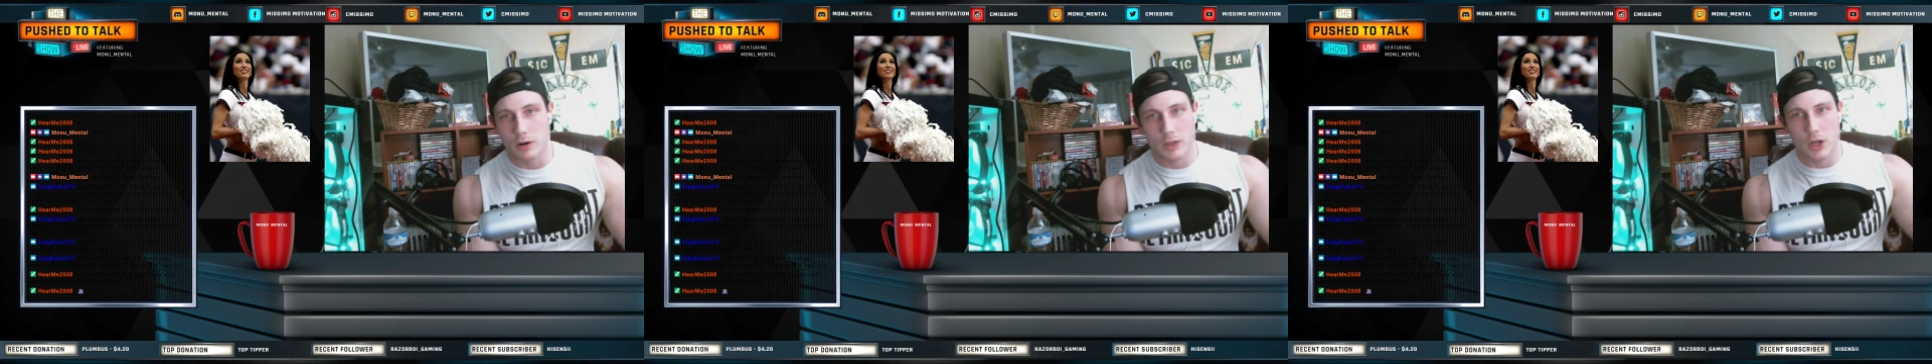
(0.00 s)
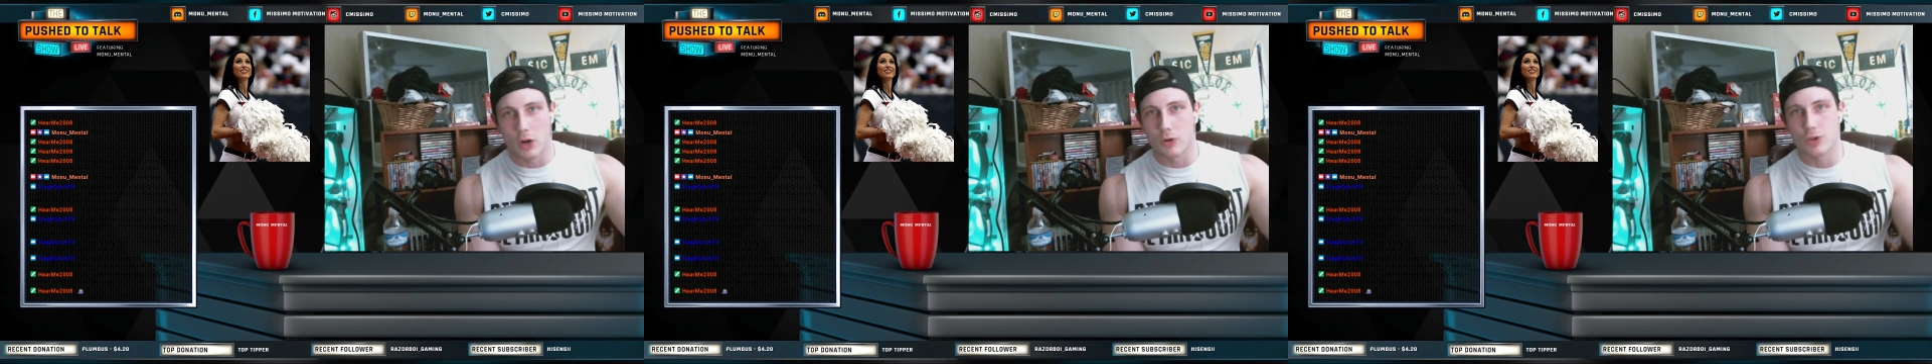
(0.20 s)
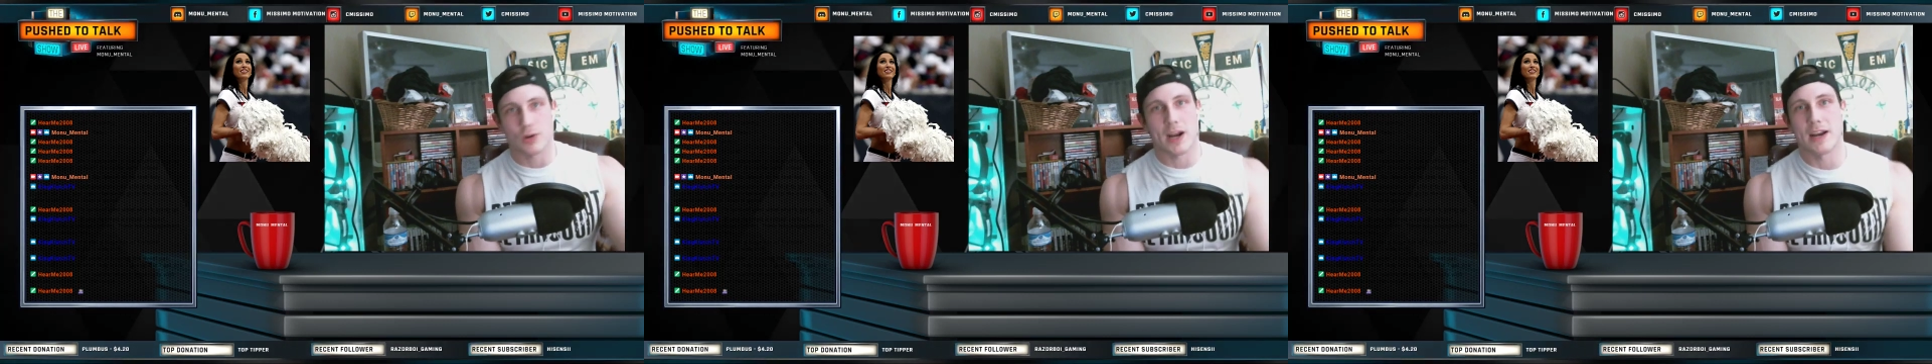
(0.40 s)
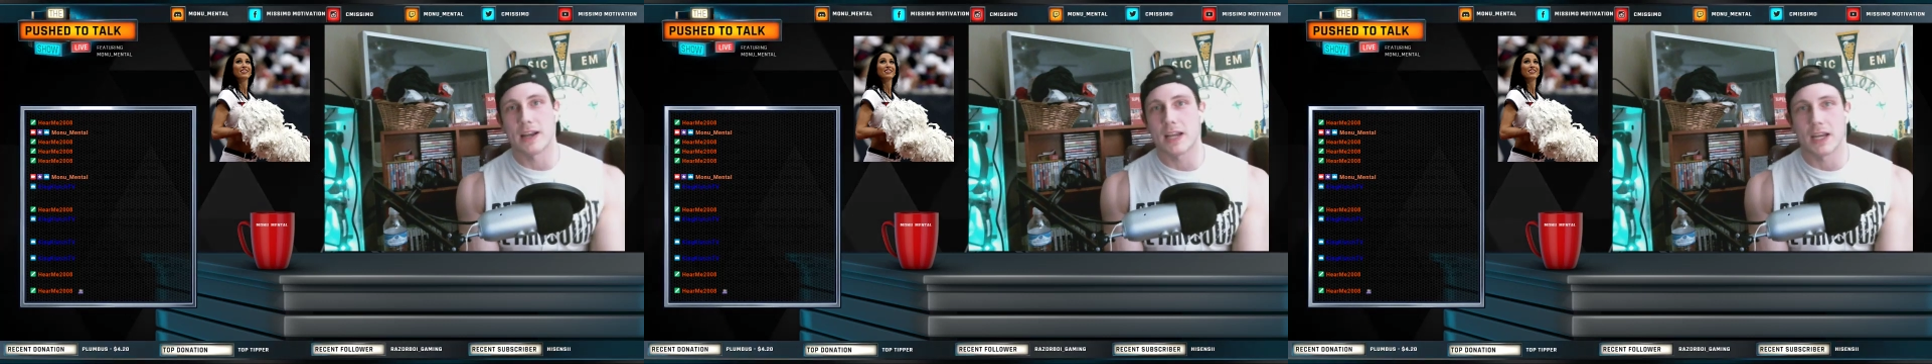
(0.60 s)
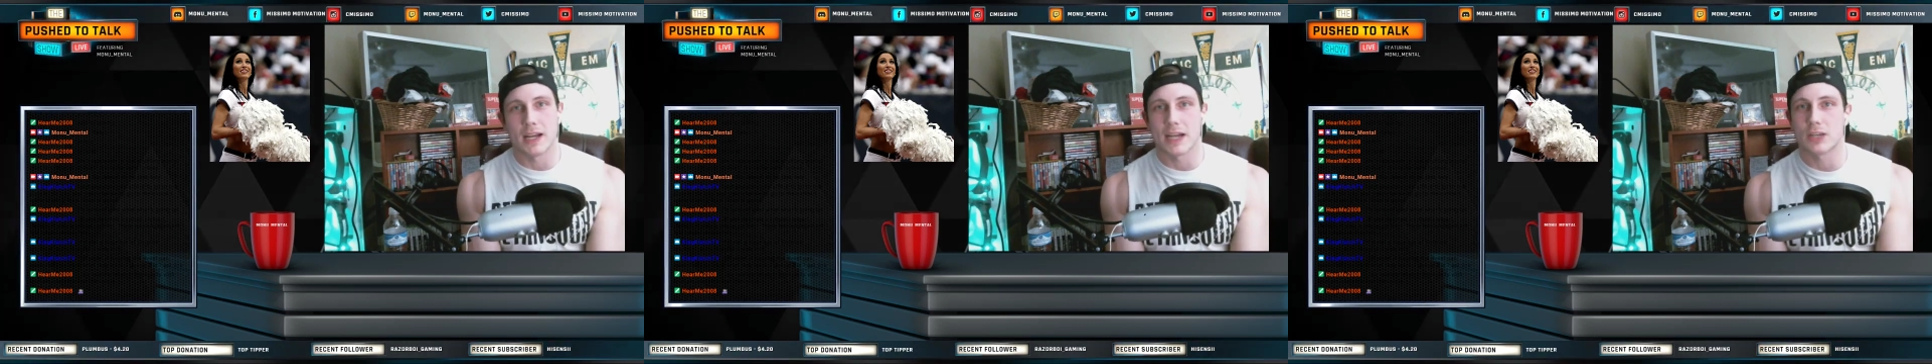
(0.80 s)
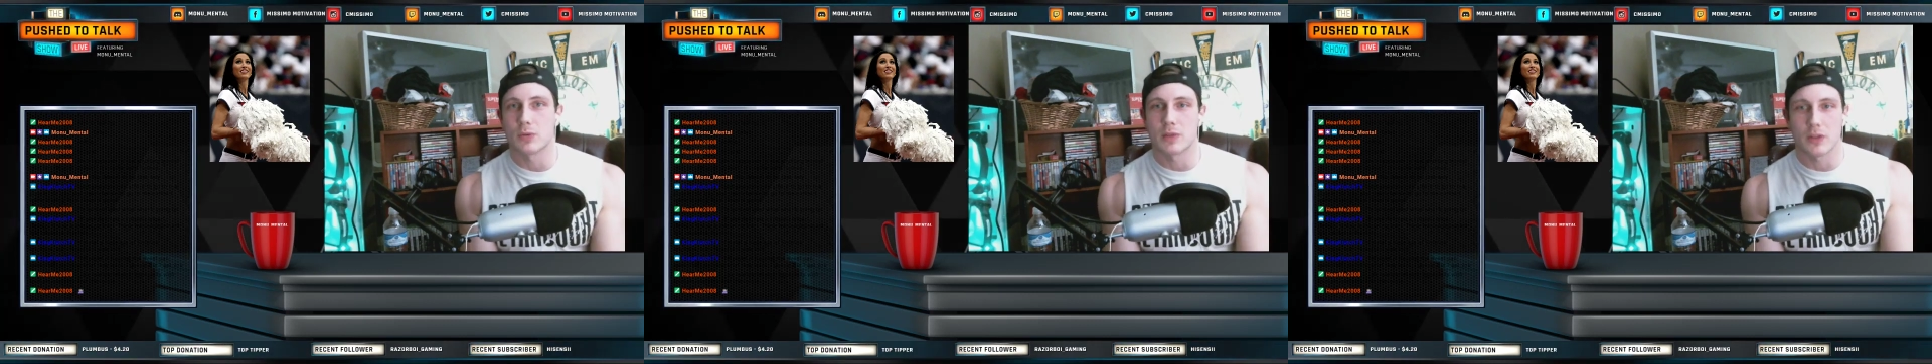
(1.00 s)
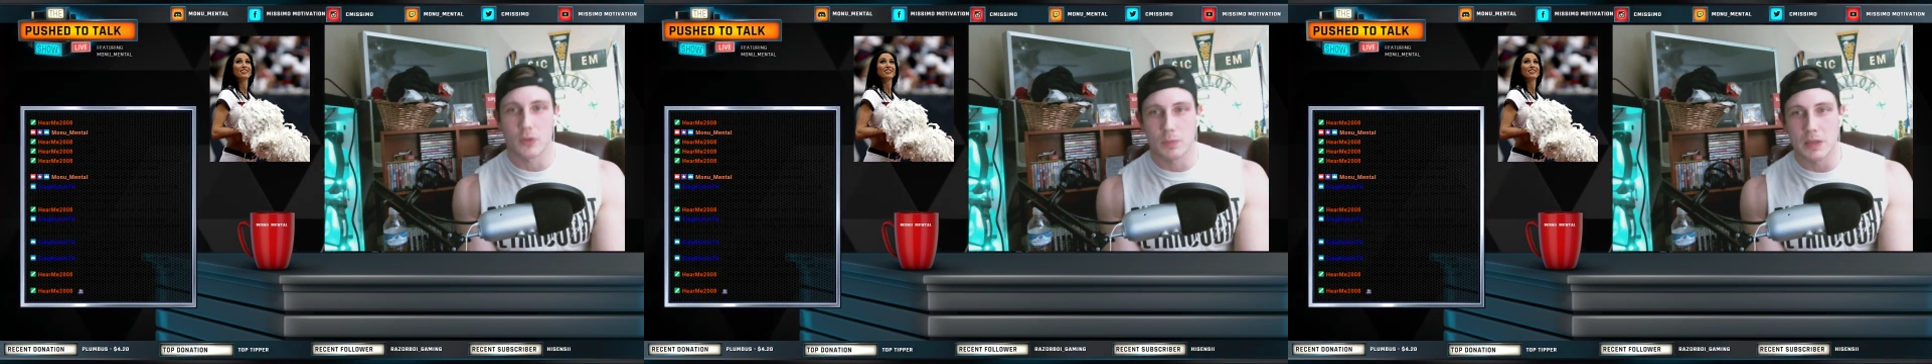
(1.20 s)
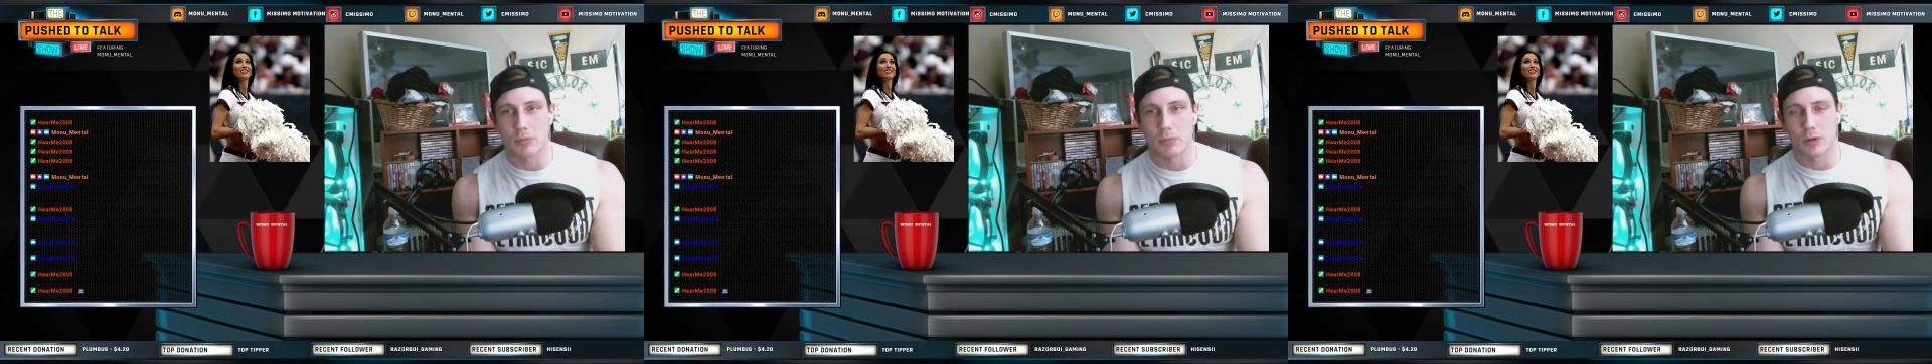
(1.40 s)
you know, trying to connect with other
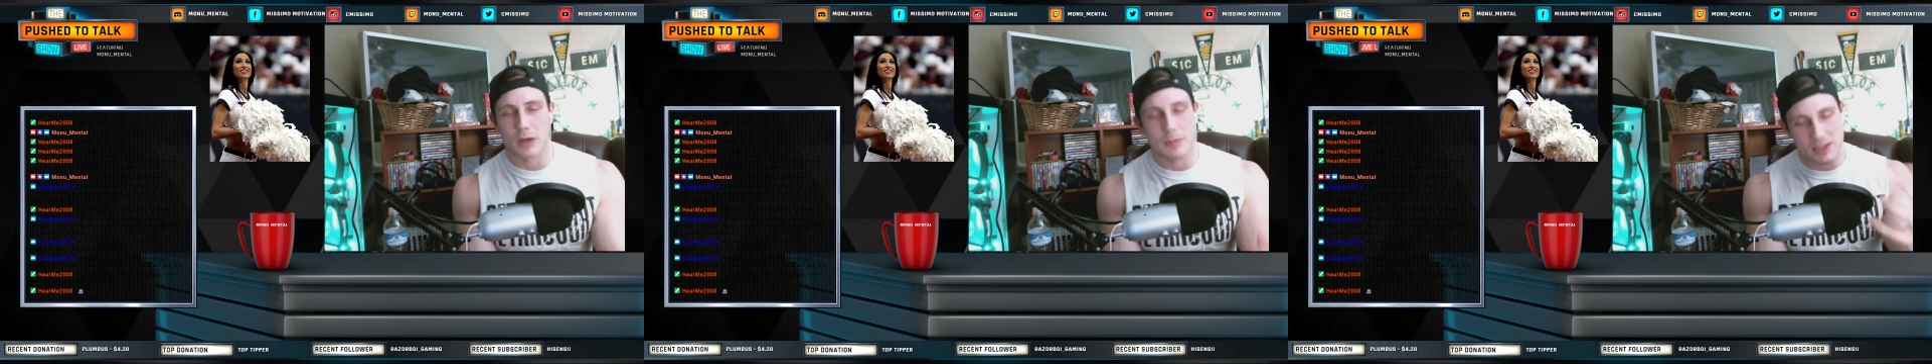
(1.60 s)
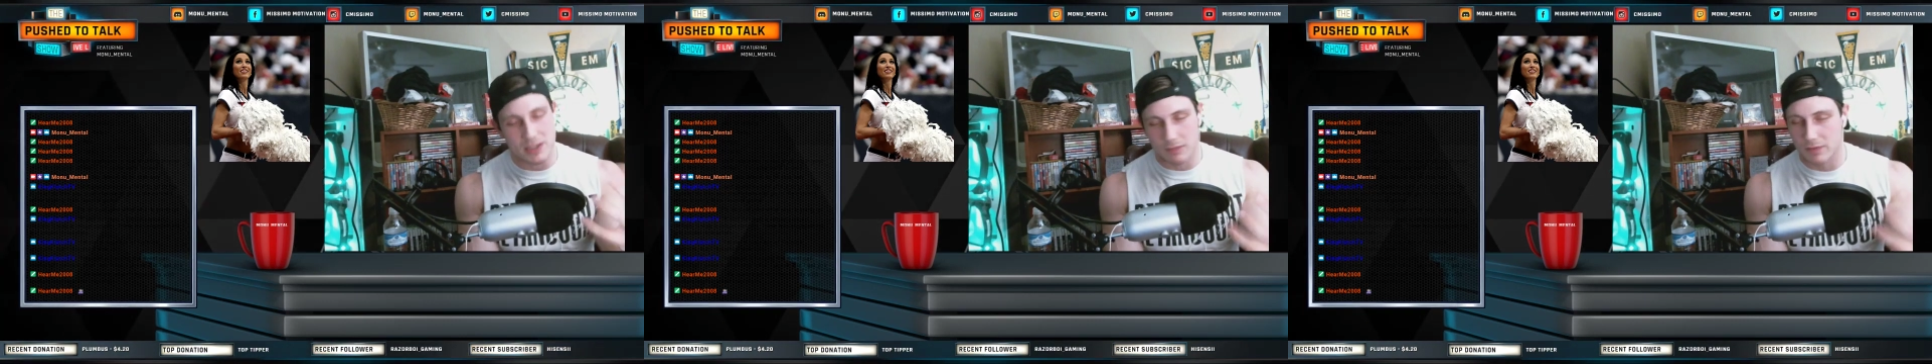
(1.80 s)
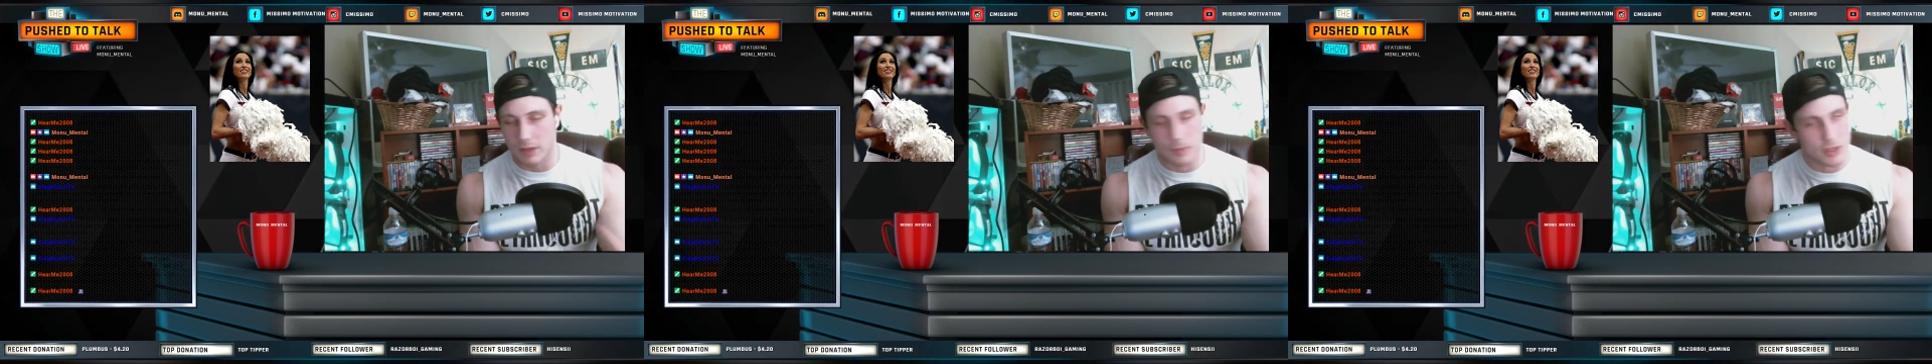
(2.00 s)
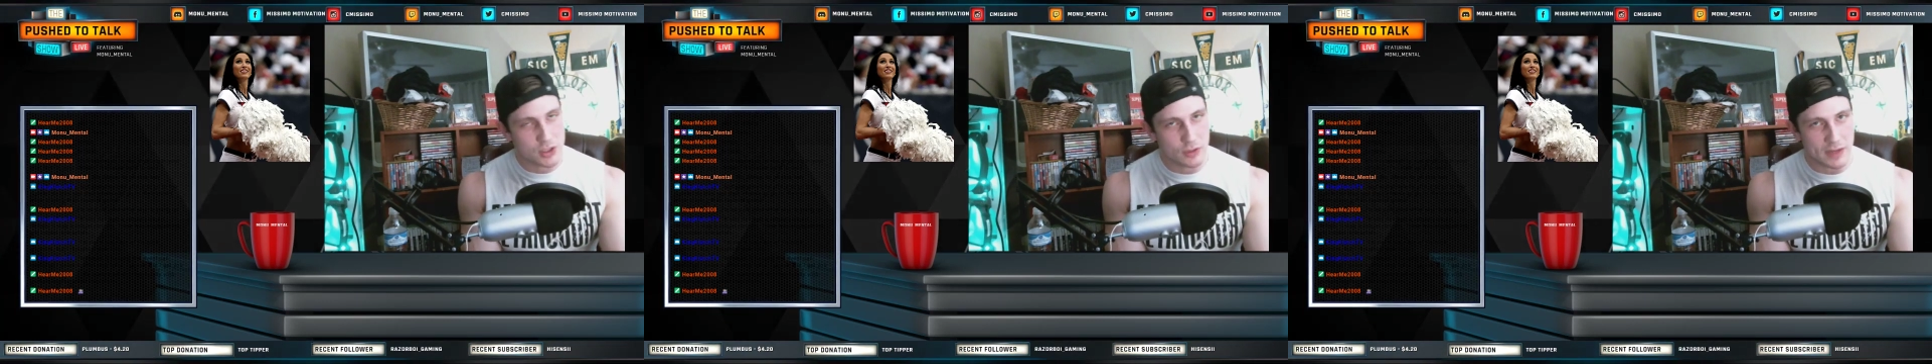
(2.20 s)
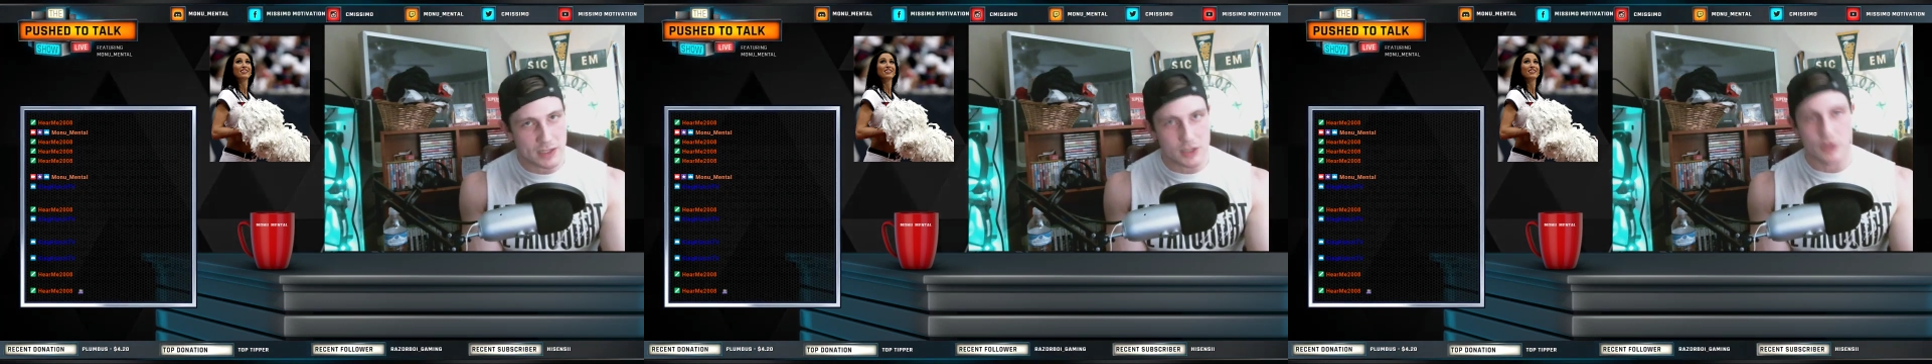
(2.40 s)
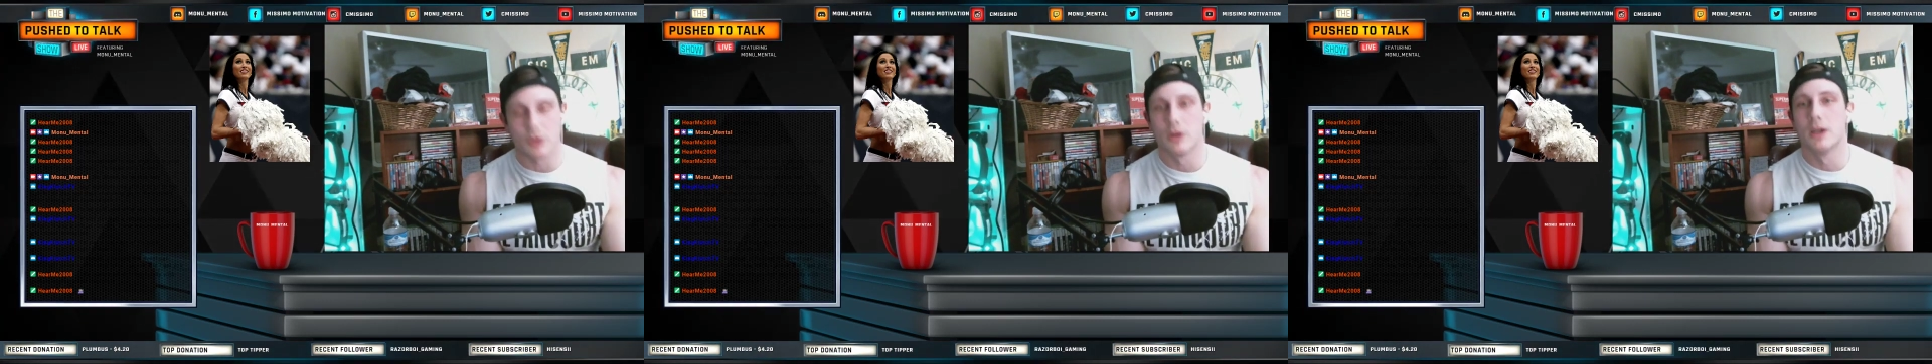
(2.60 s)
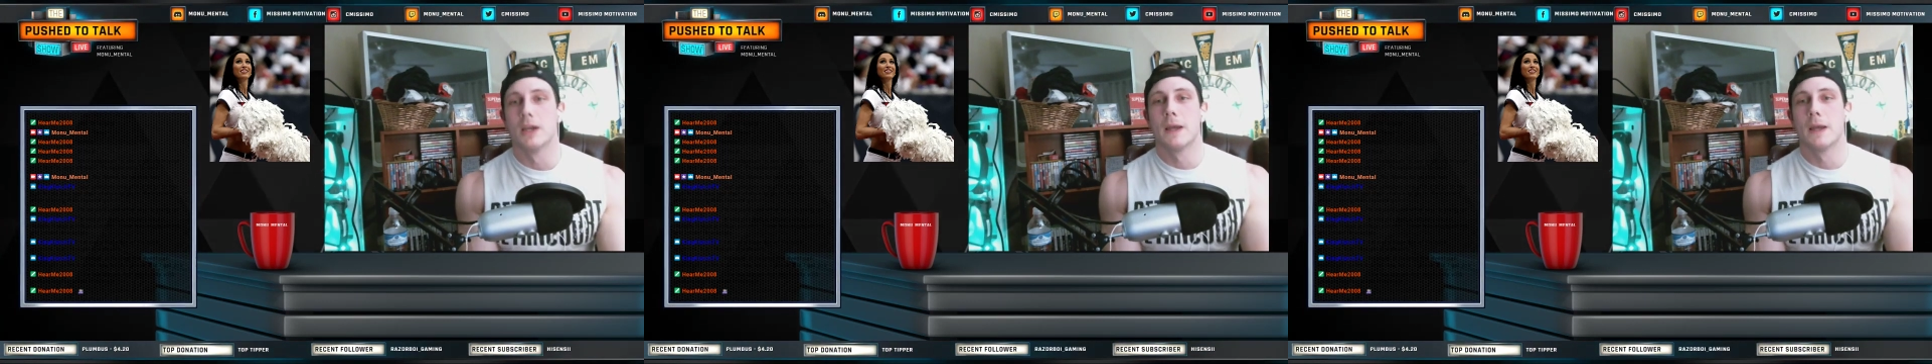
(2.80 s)
people. And females do that too.